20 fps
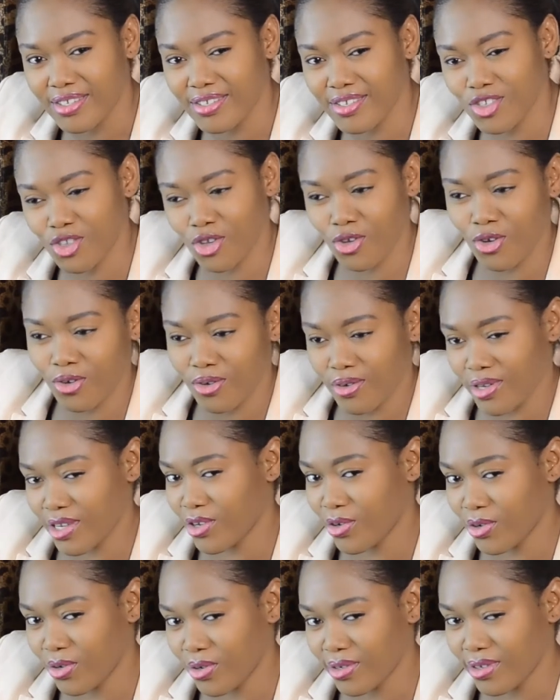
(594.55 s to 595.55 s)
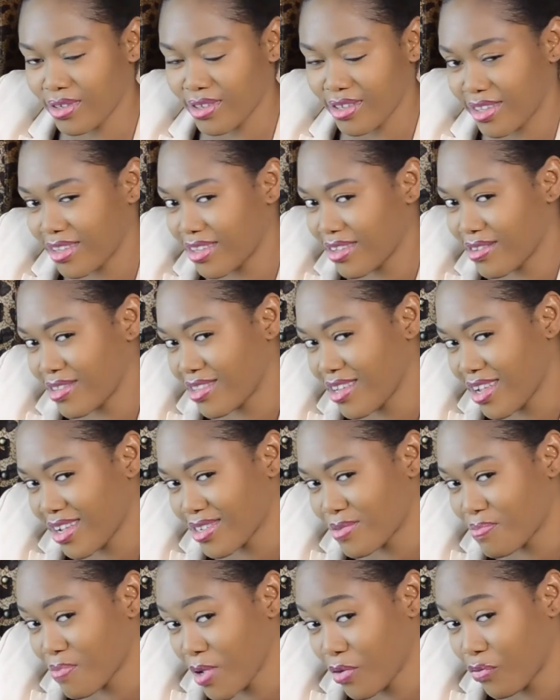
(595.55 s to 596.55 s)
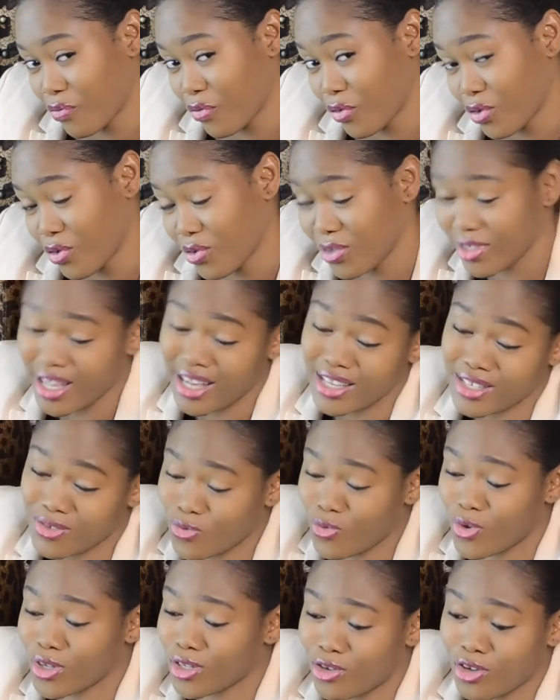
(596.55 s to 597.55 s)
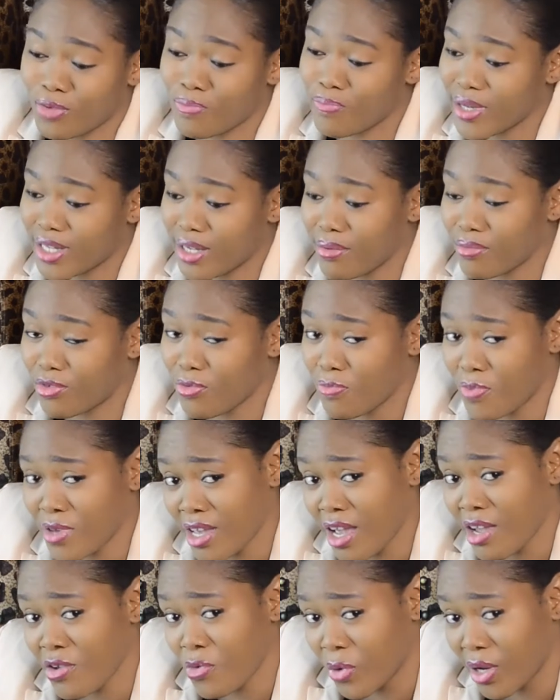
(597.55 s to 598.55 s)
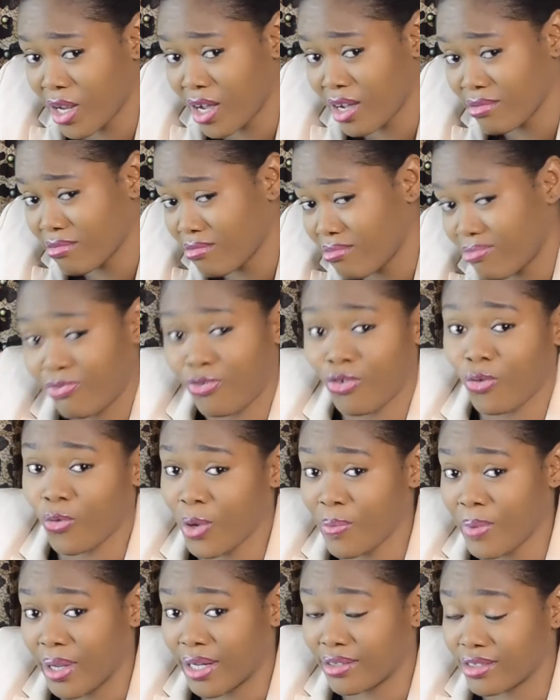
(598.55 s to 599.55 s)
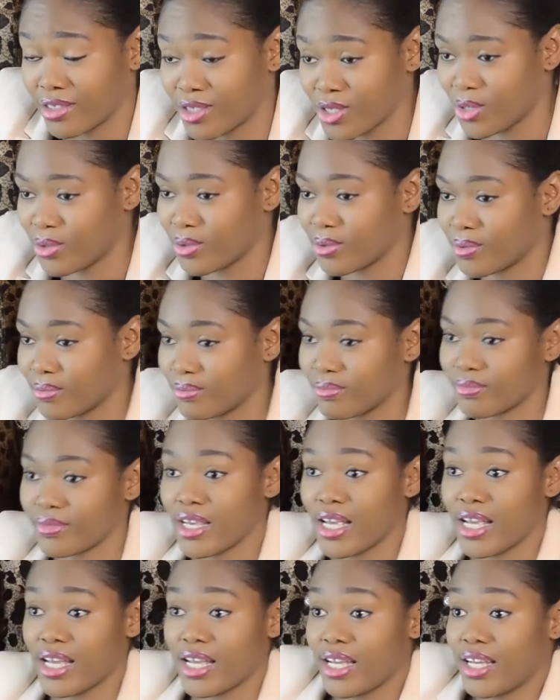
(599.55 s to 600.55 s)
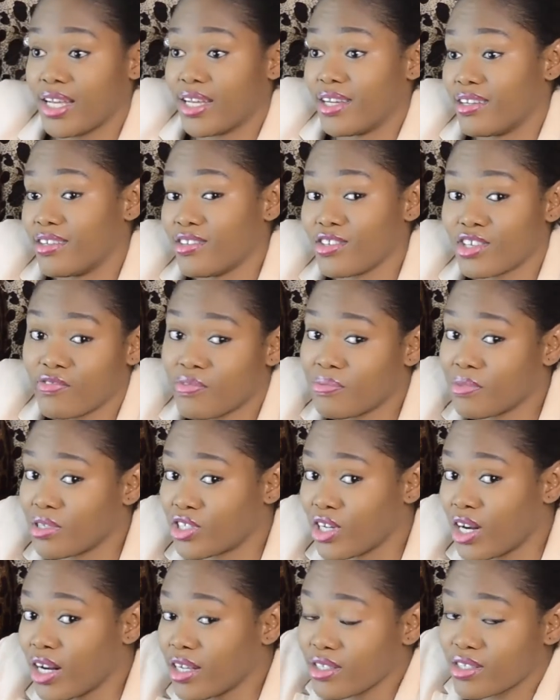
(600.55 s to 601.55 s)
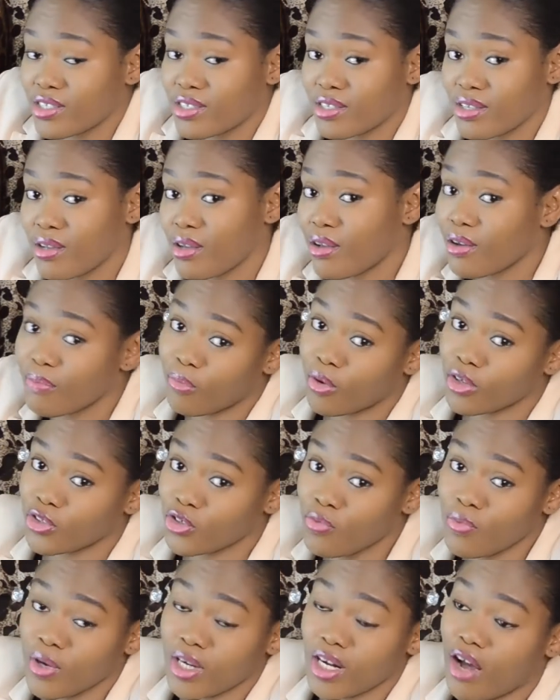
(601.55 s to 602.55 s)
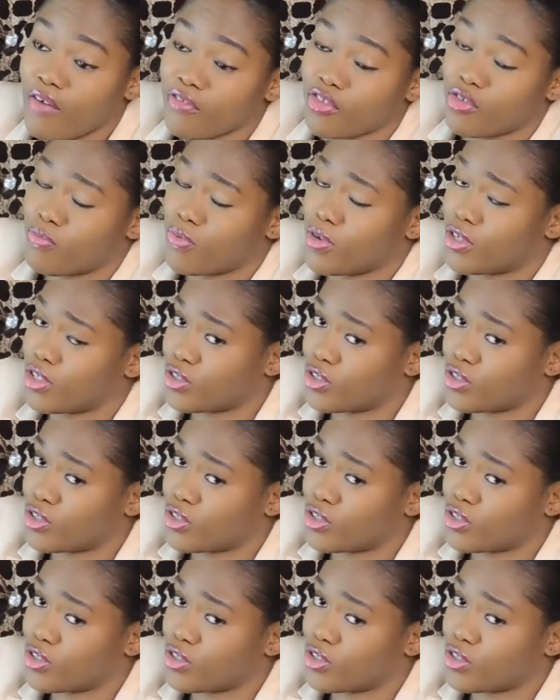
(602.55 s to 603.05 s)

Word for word: So, you know, that's meant for you. That's what God made them to be anyway for women. So, you give them the chance, but you might have to be